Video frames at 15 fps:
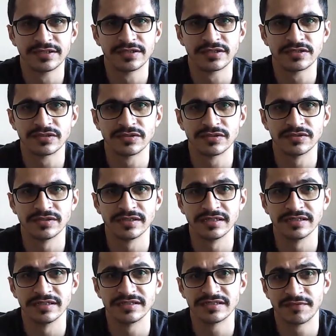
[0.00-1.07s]
So
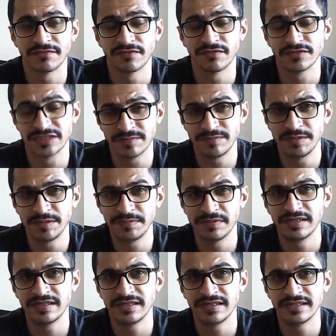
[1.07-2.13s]
for some
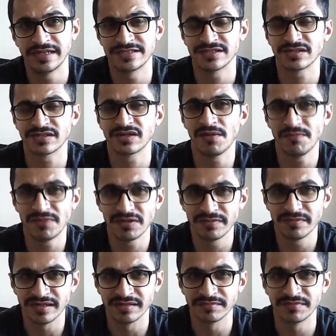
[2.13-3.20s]
people, that's a
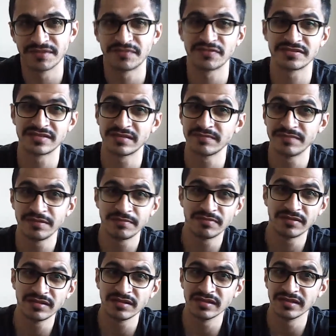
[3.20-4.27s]
compliment, but for some
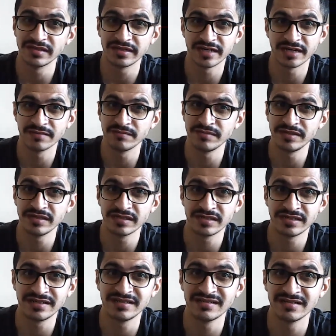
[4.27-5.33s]
people, it can be
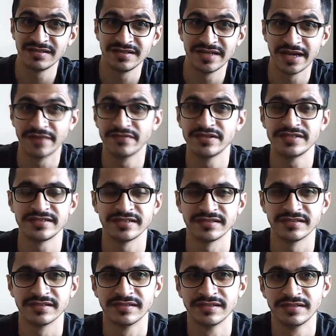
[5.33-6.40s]
a diversion.
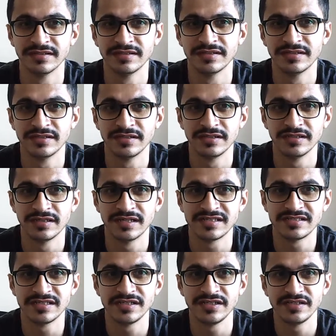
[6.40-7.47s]

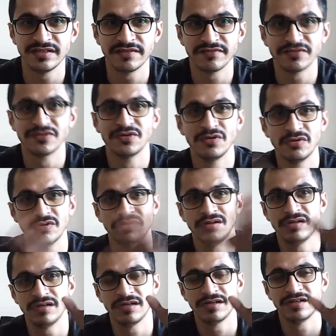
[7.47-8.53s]
Let's say you have a
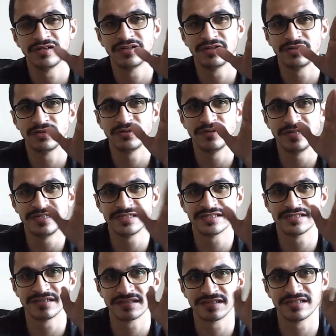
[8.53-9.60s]
goal to reach a
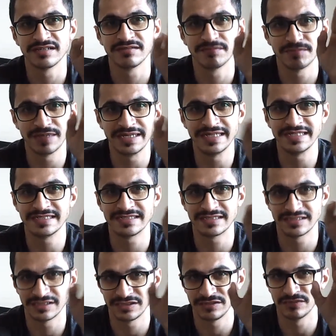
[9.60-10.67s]
certain
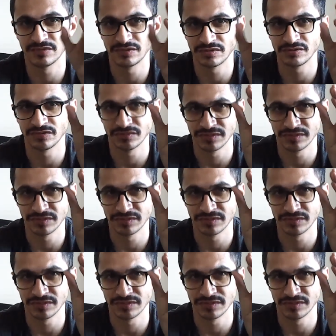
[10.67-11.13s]
place, you want to